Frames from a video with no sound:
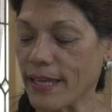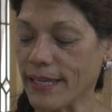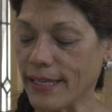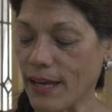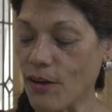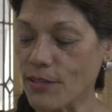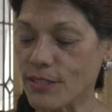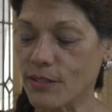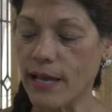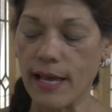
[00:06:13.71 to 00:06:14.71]
he
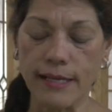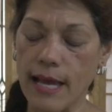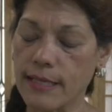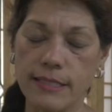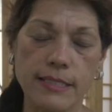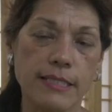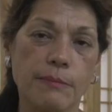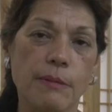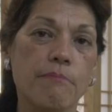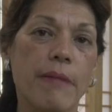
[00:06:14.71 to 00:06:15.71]
also he has just
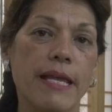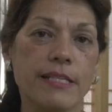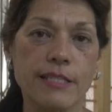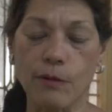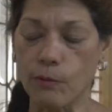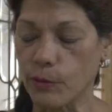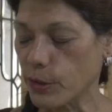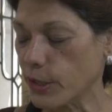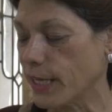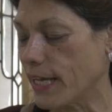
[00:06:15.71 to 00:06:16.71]
some amazing
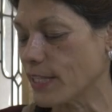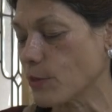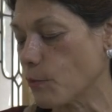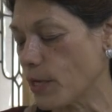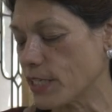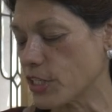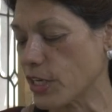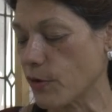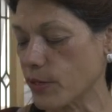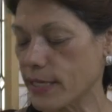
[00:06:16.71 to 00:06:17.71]
work, and so I wanted to
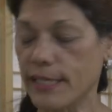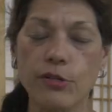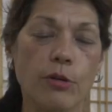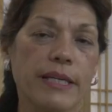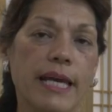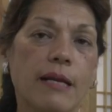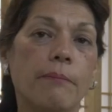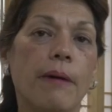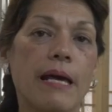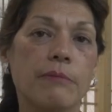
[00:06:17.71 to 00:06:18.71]
share with it. He told me he had a
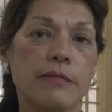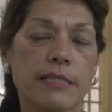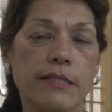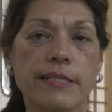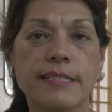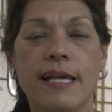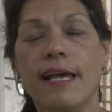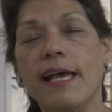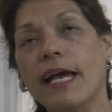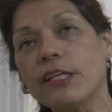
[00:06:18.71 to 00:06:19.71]
Bible series,
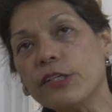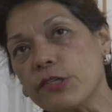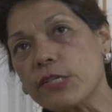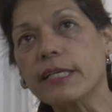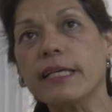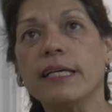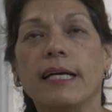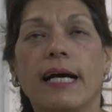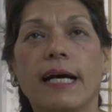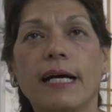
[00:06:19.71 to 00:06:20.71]
and usually
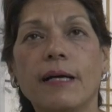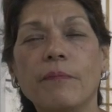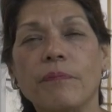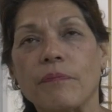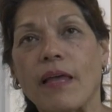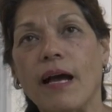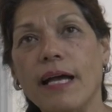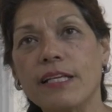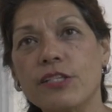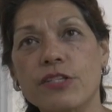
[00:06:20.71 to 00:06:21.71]

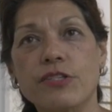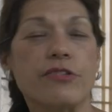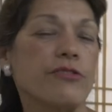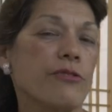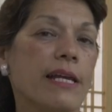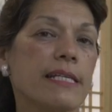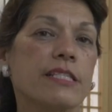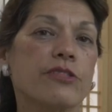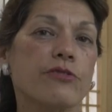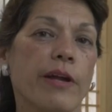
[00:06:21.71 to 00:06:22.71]
I try to
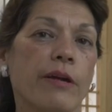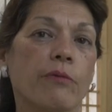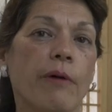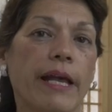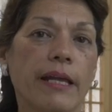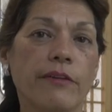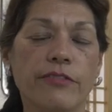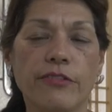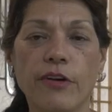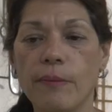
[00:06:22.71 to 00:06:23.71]
stray away
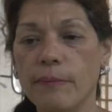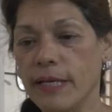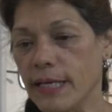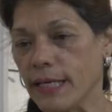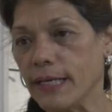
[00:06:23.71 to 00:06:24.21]
from